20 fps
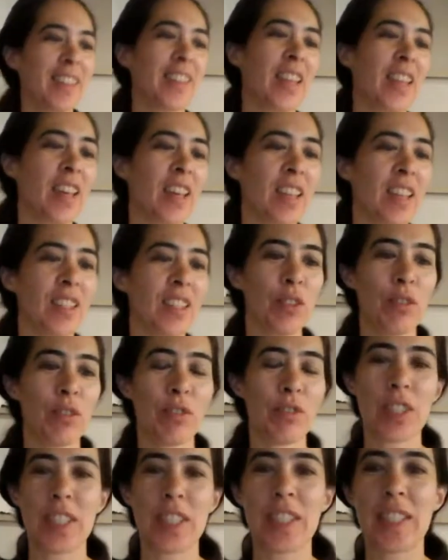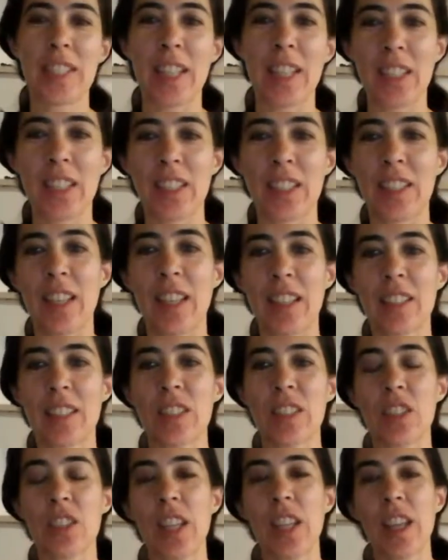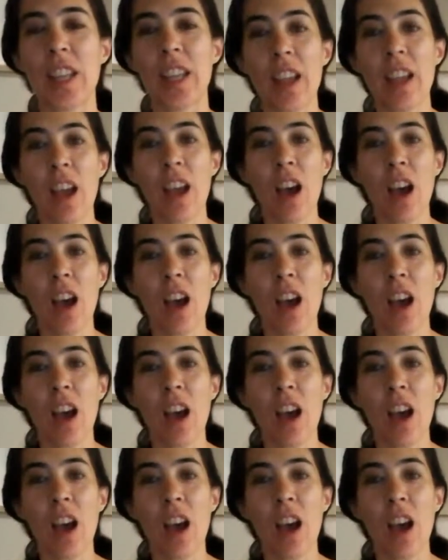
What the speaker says: Yay, the universe is saying good things. So today,